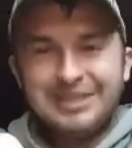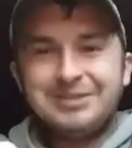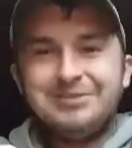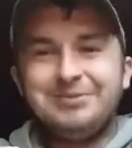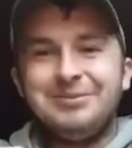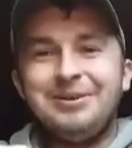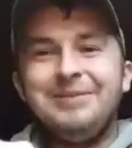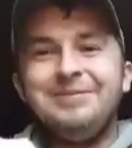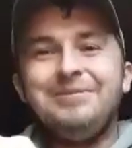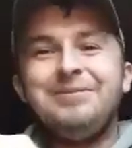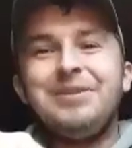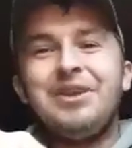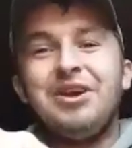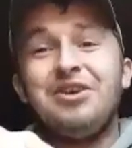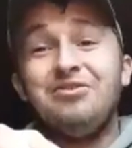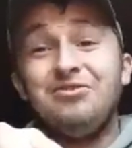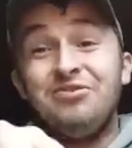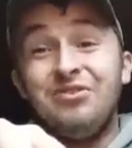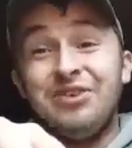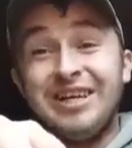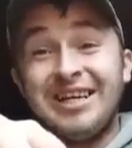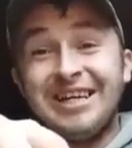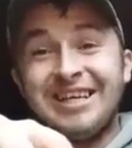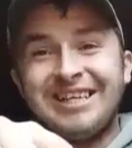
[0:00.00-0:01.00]
that's the one,
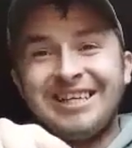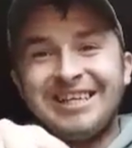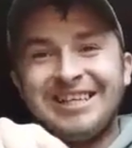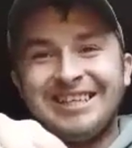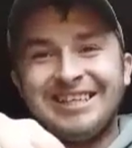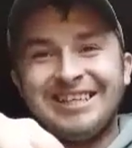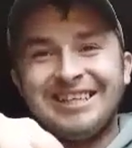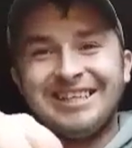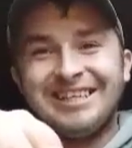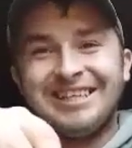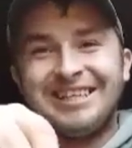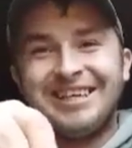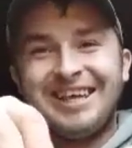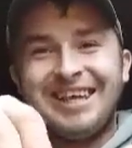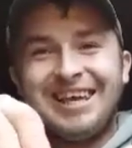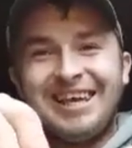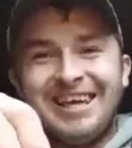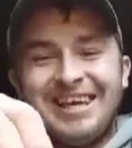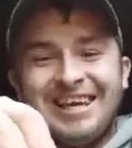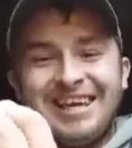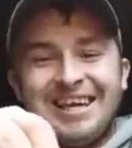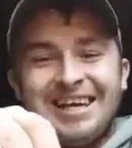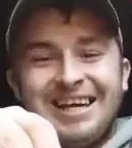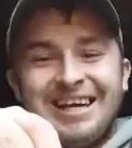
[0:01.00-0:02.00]
rig.
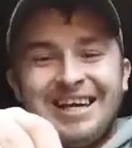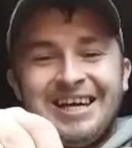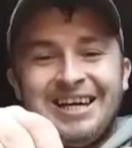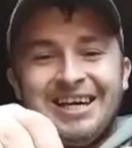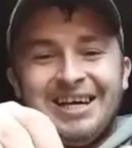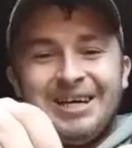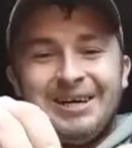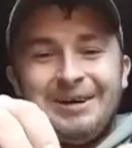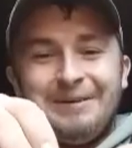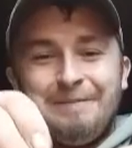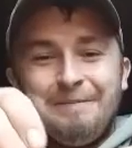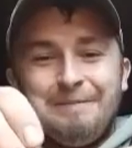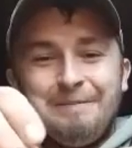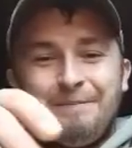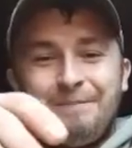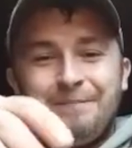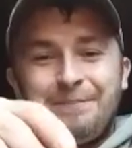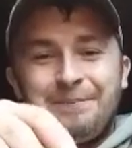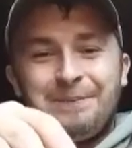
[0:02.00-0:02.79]
I